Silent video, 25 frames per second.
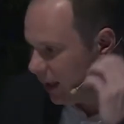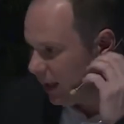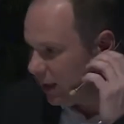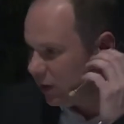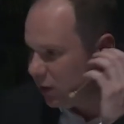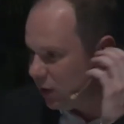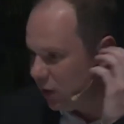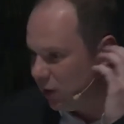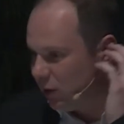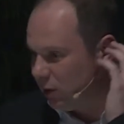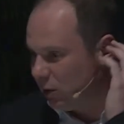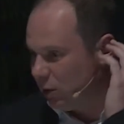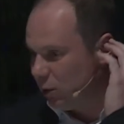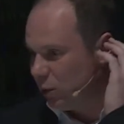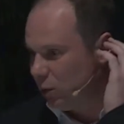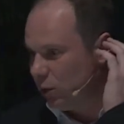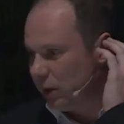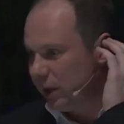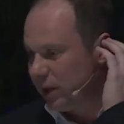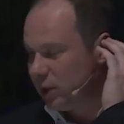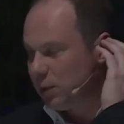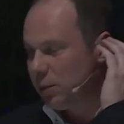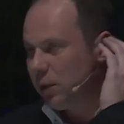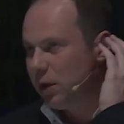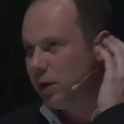internal
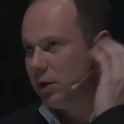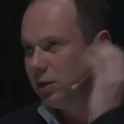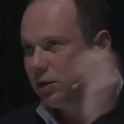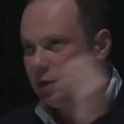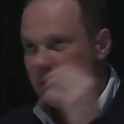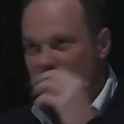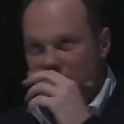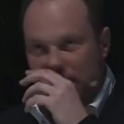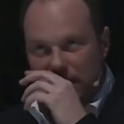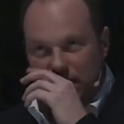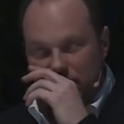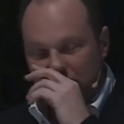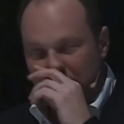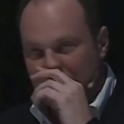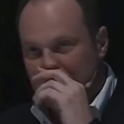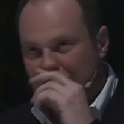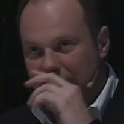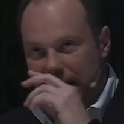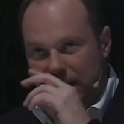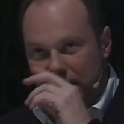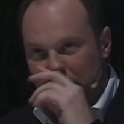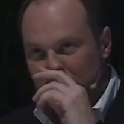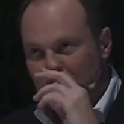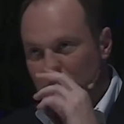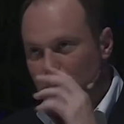exposures that we
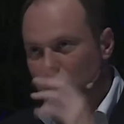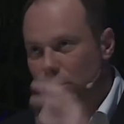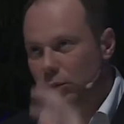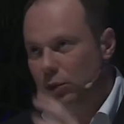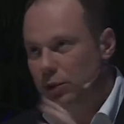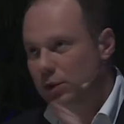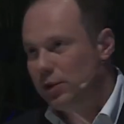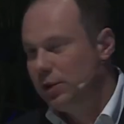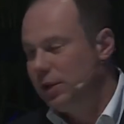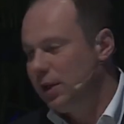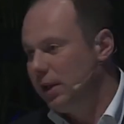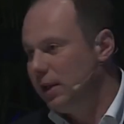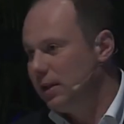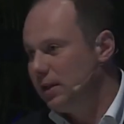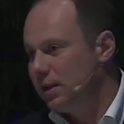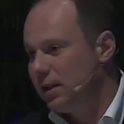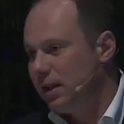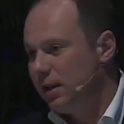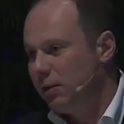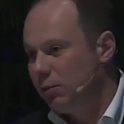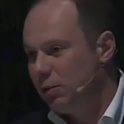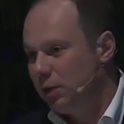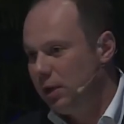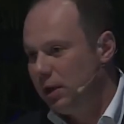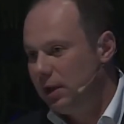had towards things
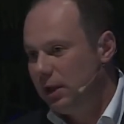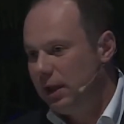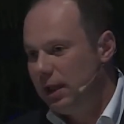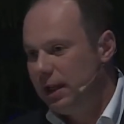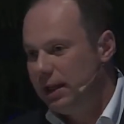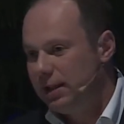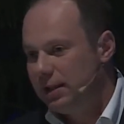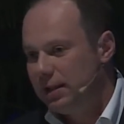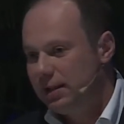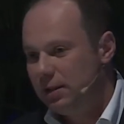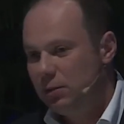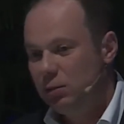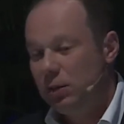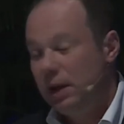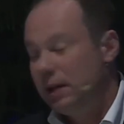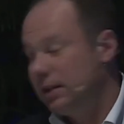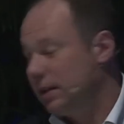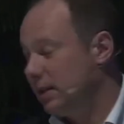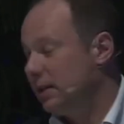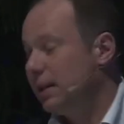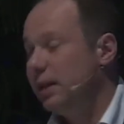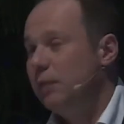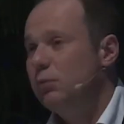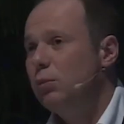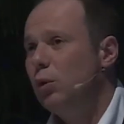that were less, as I
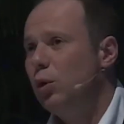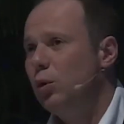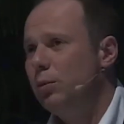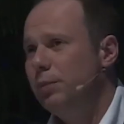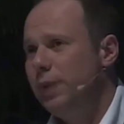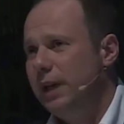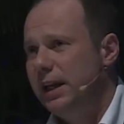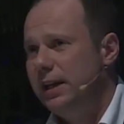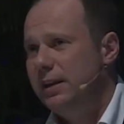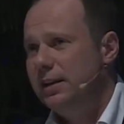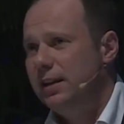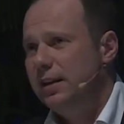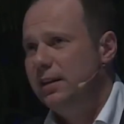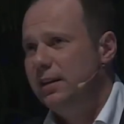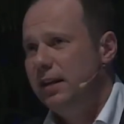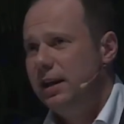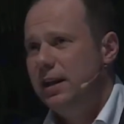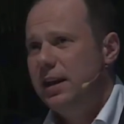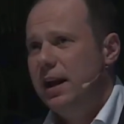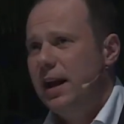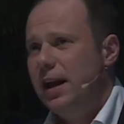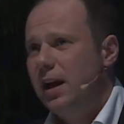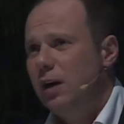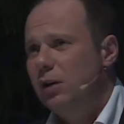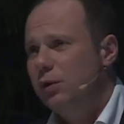said, more beta than
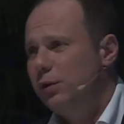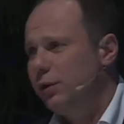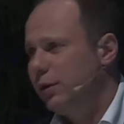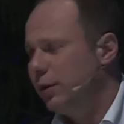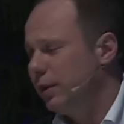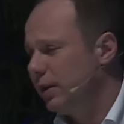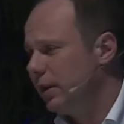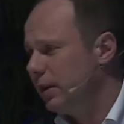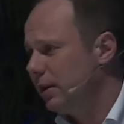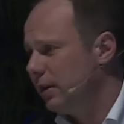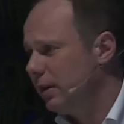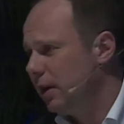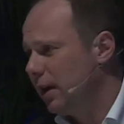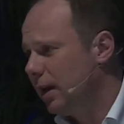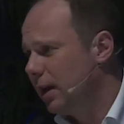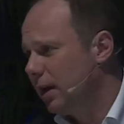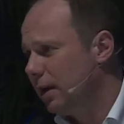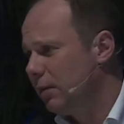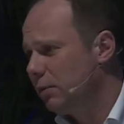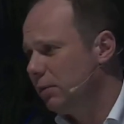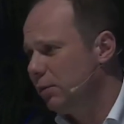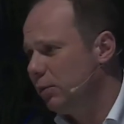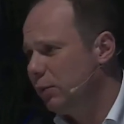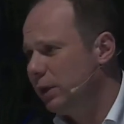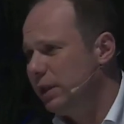alpha,
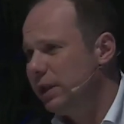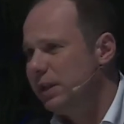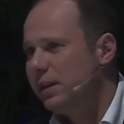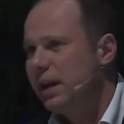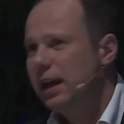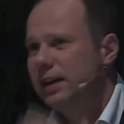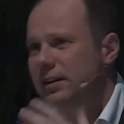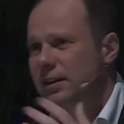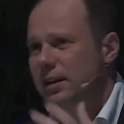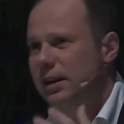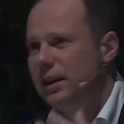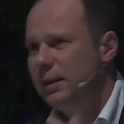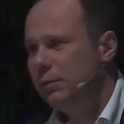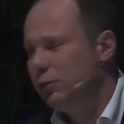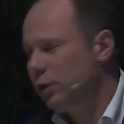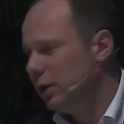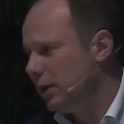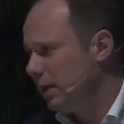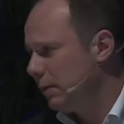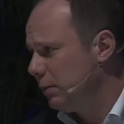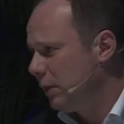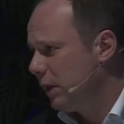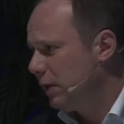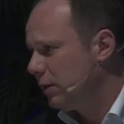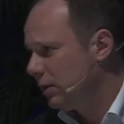and we did that
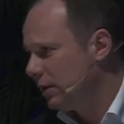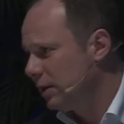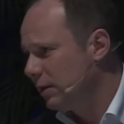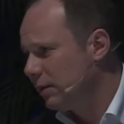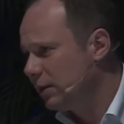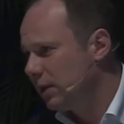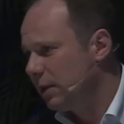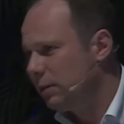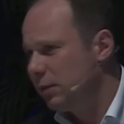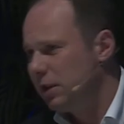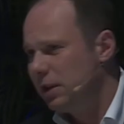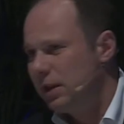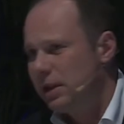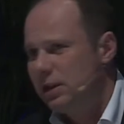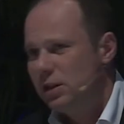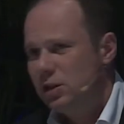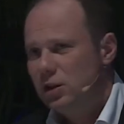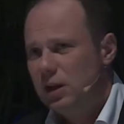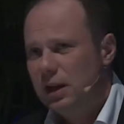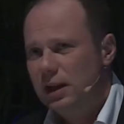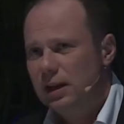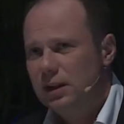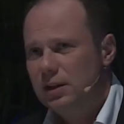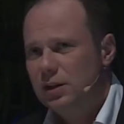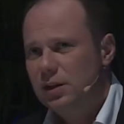deliberately because of some of these
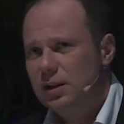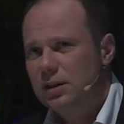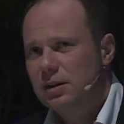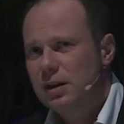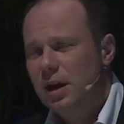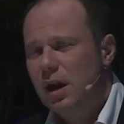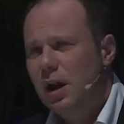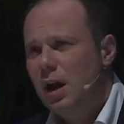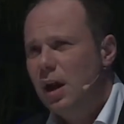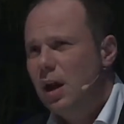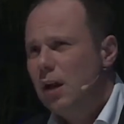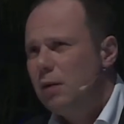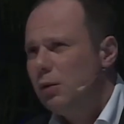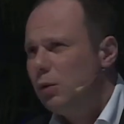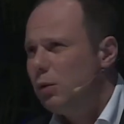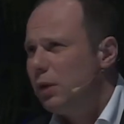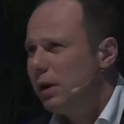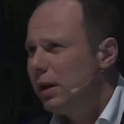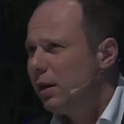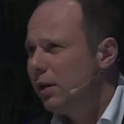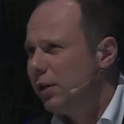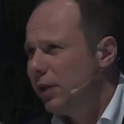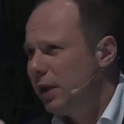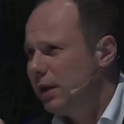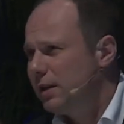challenges. One
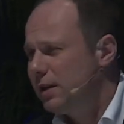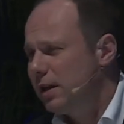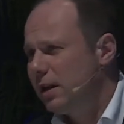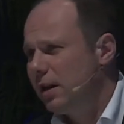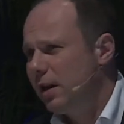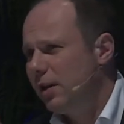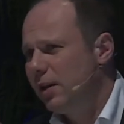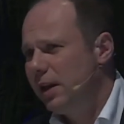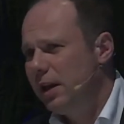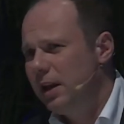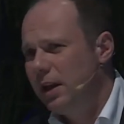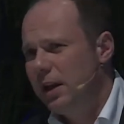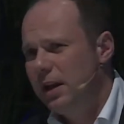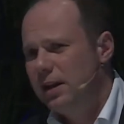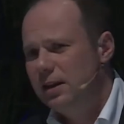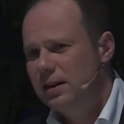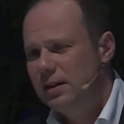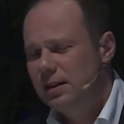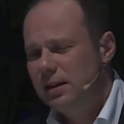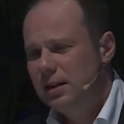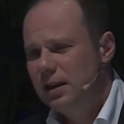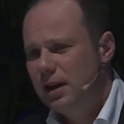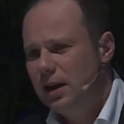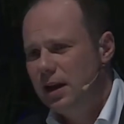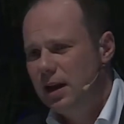of the things that I think
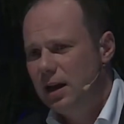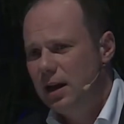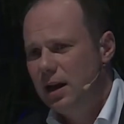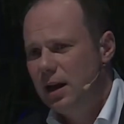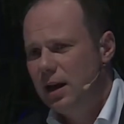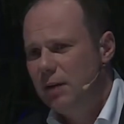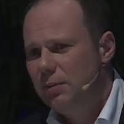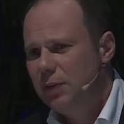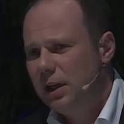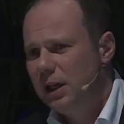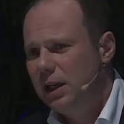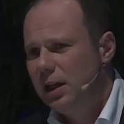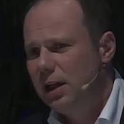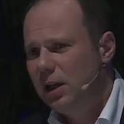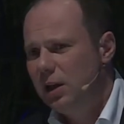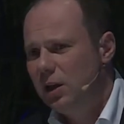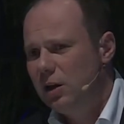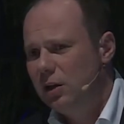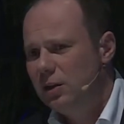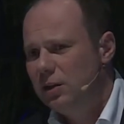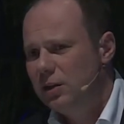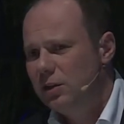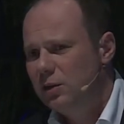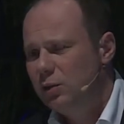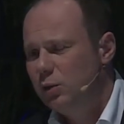gets a bit
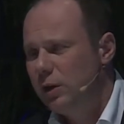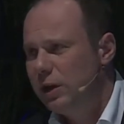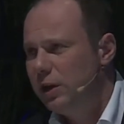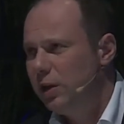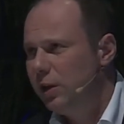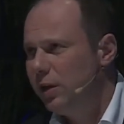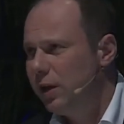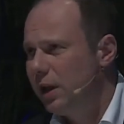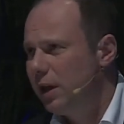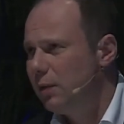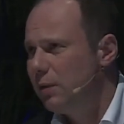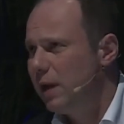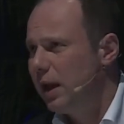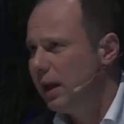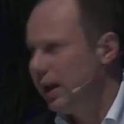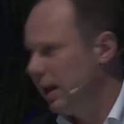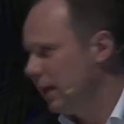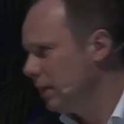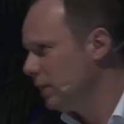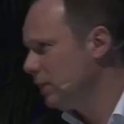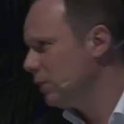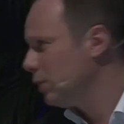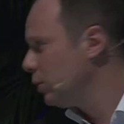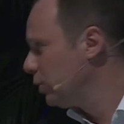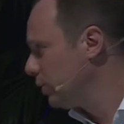lost when you think about
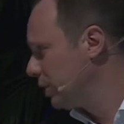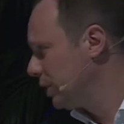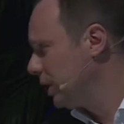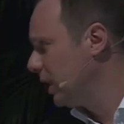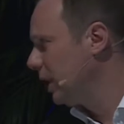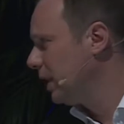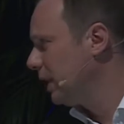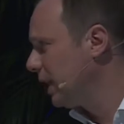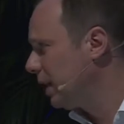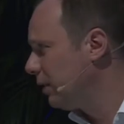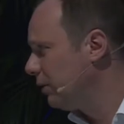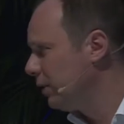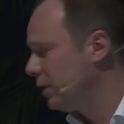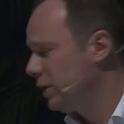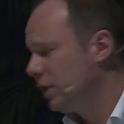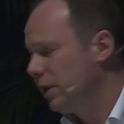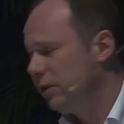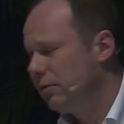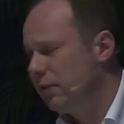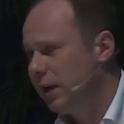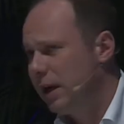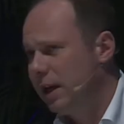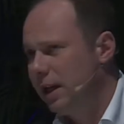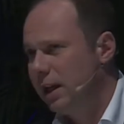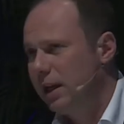insourcing an alpha
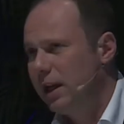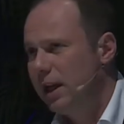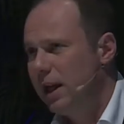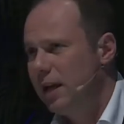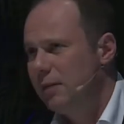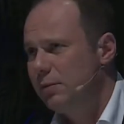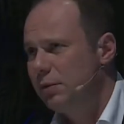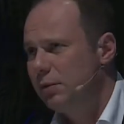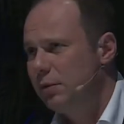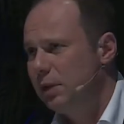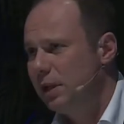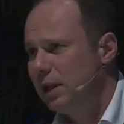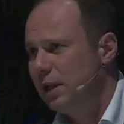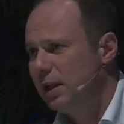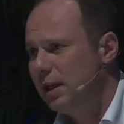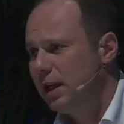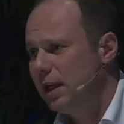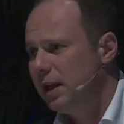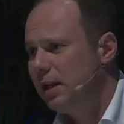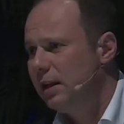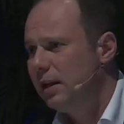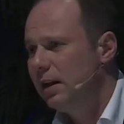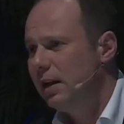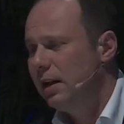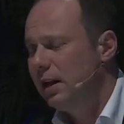generating
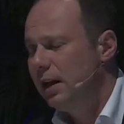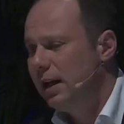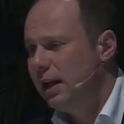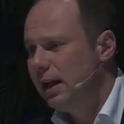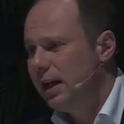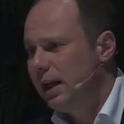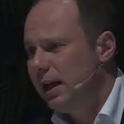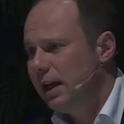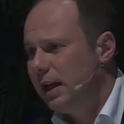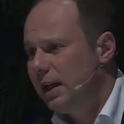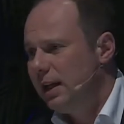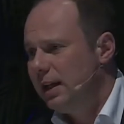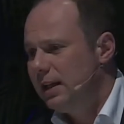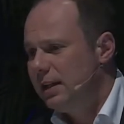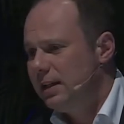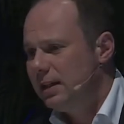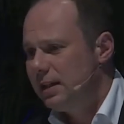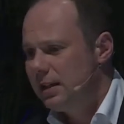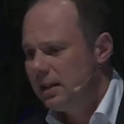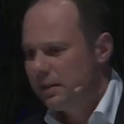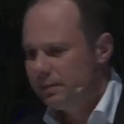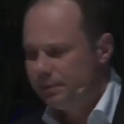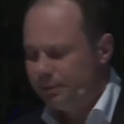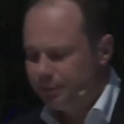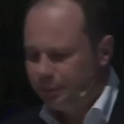capability
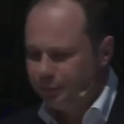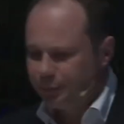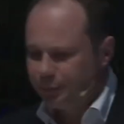is,